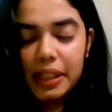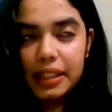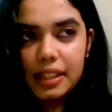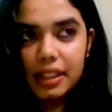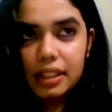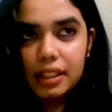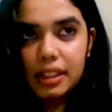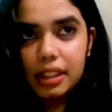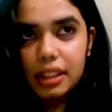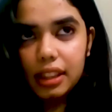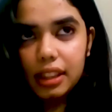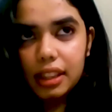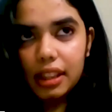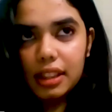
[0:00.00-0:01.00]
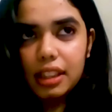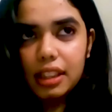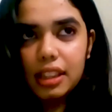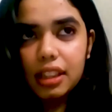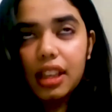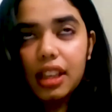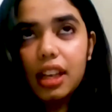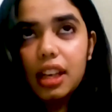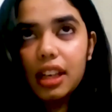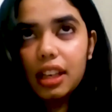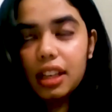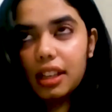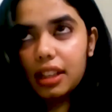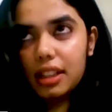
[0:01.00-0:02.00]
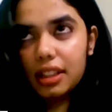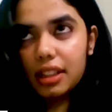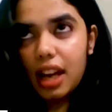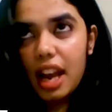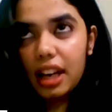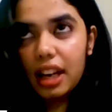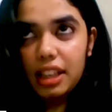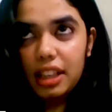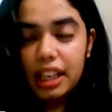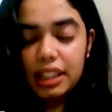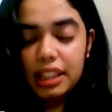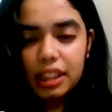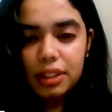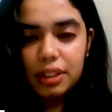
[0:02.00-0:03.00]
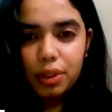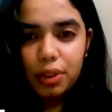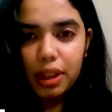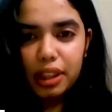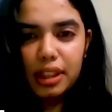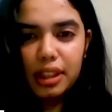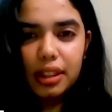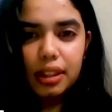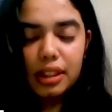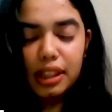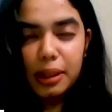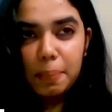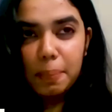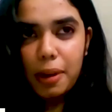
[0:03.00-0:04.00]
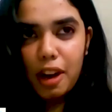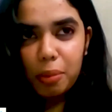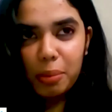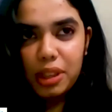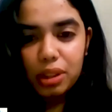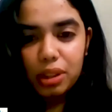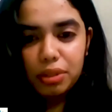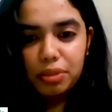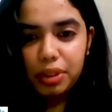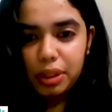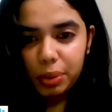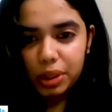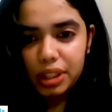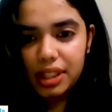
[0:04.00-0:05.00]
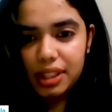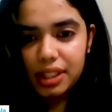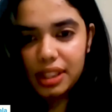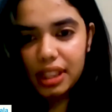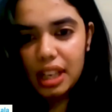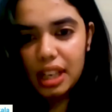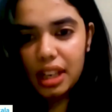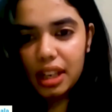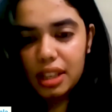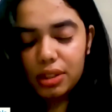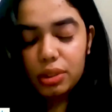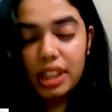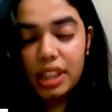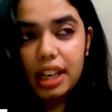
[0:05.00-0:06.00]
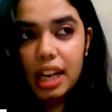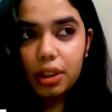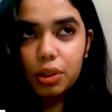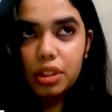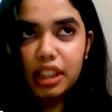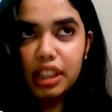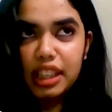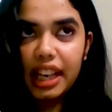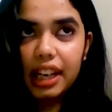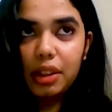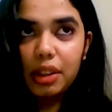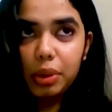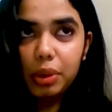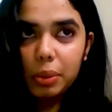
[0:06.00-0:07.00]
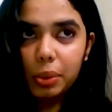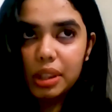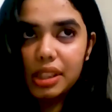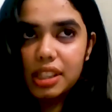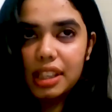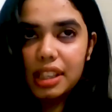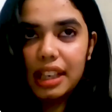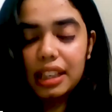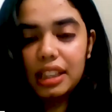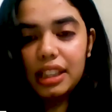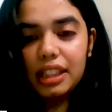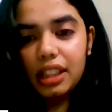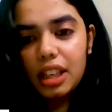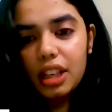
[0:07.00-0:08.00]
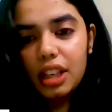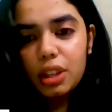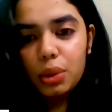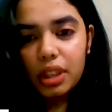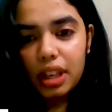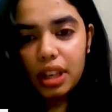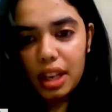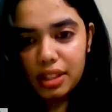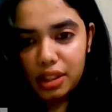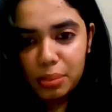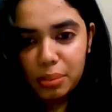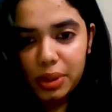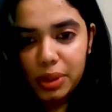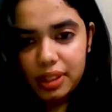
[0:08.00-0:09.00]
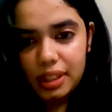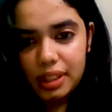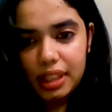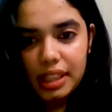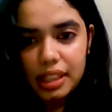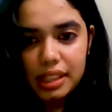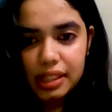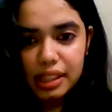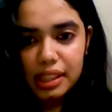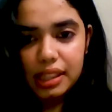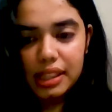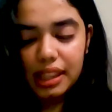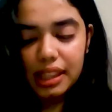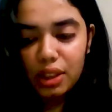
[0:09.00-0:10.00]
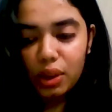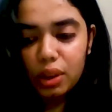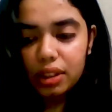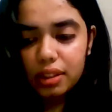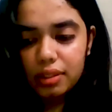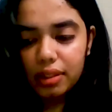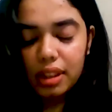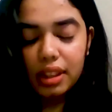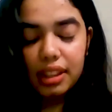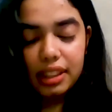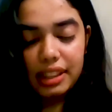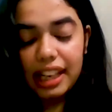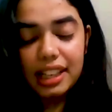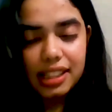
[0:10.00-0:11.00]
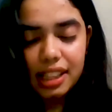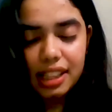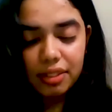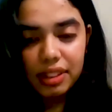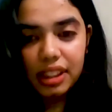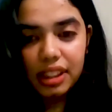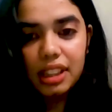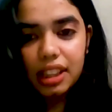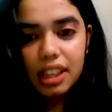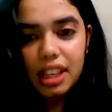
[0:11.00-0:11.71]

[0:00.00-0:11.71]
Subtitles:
basically, I created it for the empowerment of weavers, so that I could connect weavers directly to the customers, since they are not tech savvy,